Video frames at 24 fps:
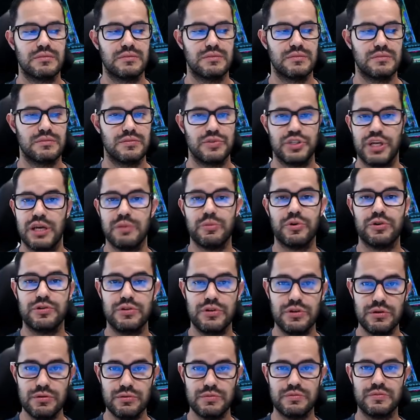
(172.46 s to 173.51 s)
shame on
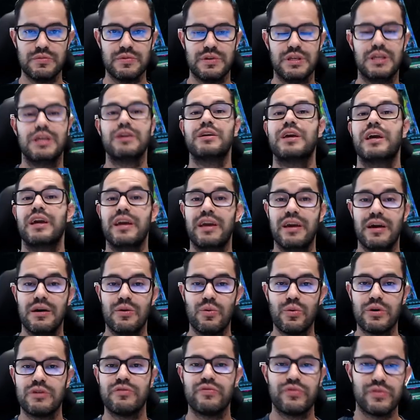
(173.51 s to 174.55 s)
you. You can get
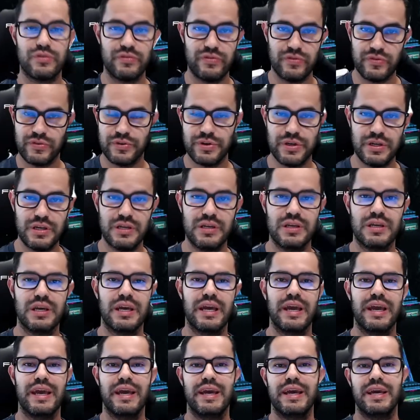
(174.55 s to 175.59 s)
one for free,
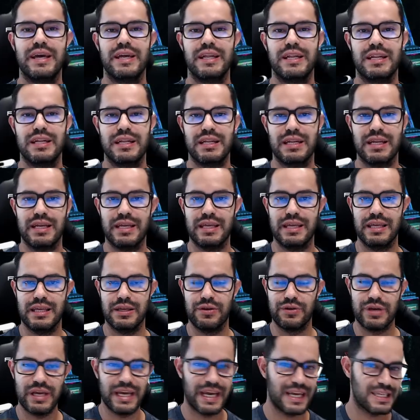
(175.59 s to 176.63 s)
and you
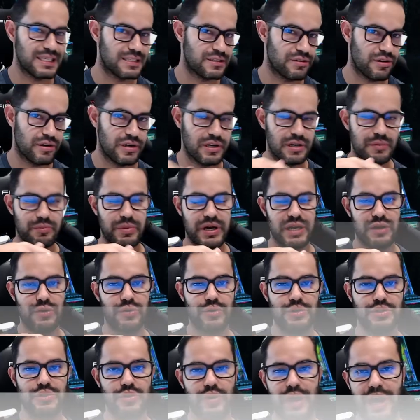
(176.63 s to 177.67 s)
can get started by
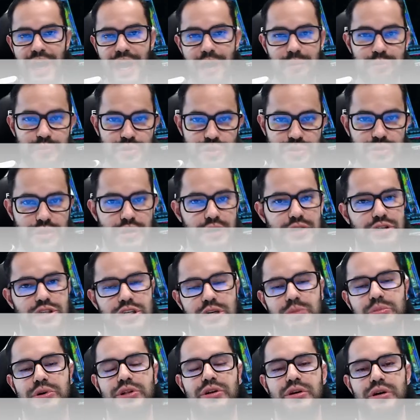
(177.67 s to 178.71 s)
going to
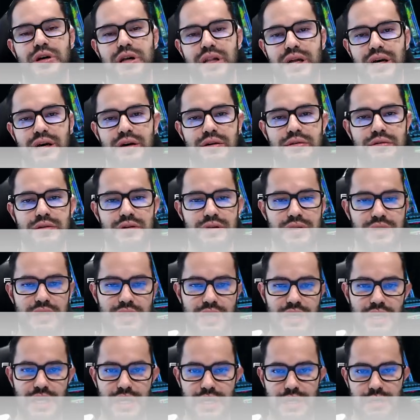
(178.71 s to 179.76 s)
apps.shippa.cloud.
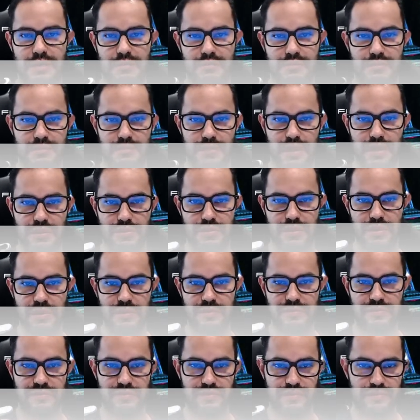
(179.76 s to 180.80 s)
I'll
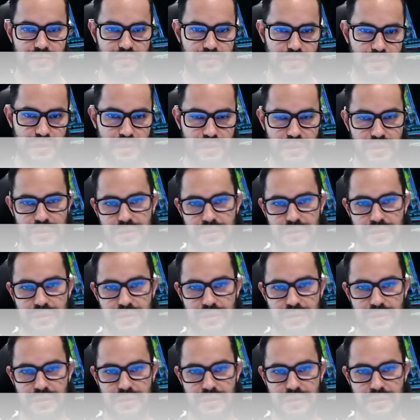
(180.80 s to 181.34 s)
leave the